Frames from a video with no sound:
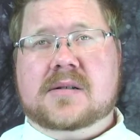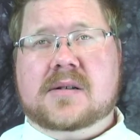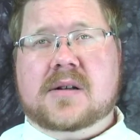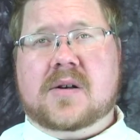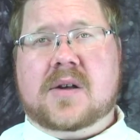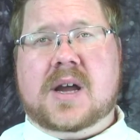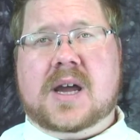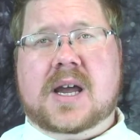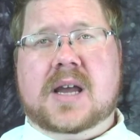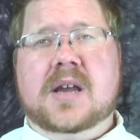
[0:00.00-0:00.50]

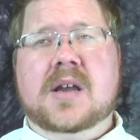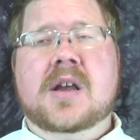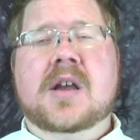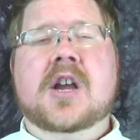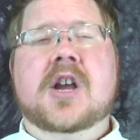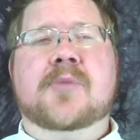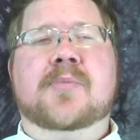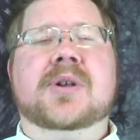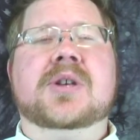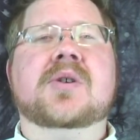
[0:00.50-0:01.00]
okay?
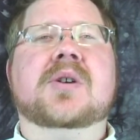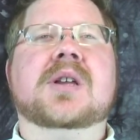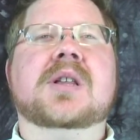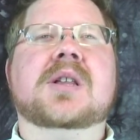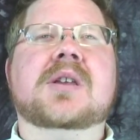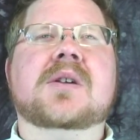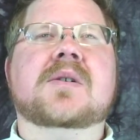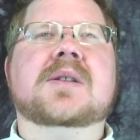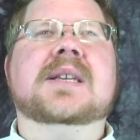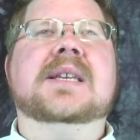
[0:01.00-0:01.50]
But you can
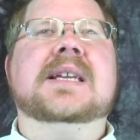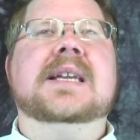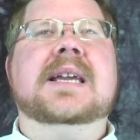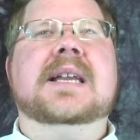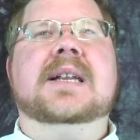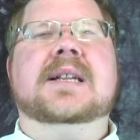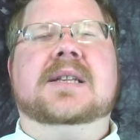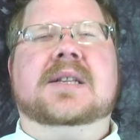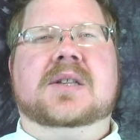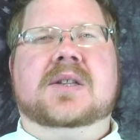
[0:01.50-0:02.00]
use it to get
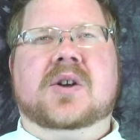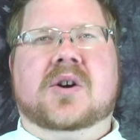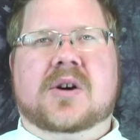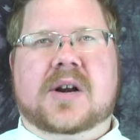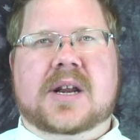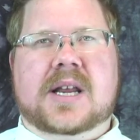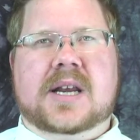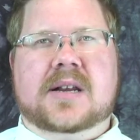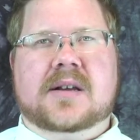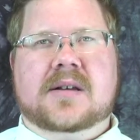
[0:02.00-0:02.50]
it
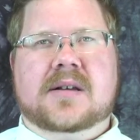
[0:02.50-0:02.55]
started.